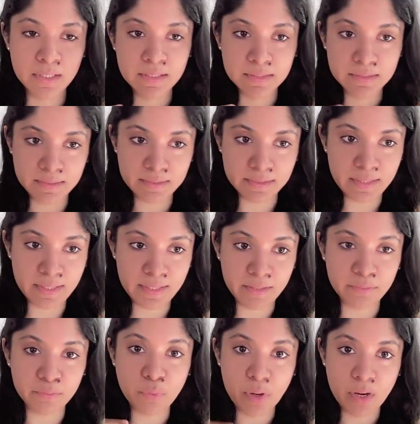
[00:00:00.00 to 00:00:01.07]

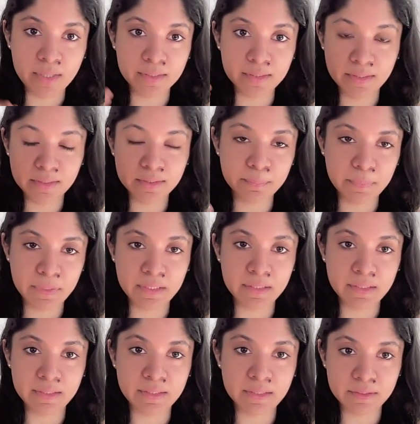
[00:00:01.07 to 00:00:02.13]
say why this
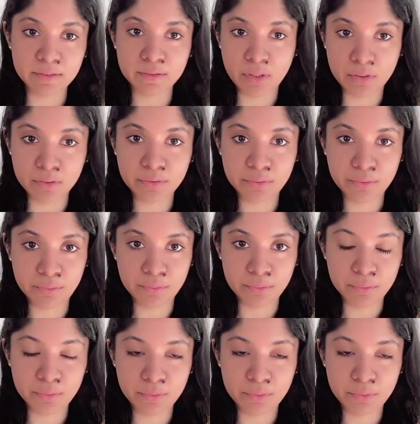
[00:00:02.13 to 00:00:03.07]
meaning is not true.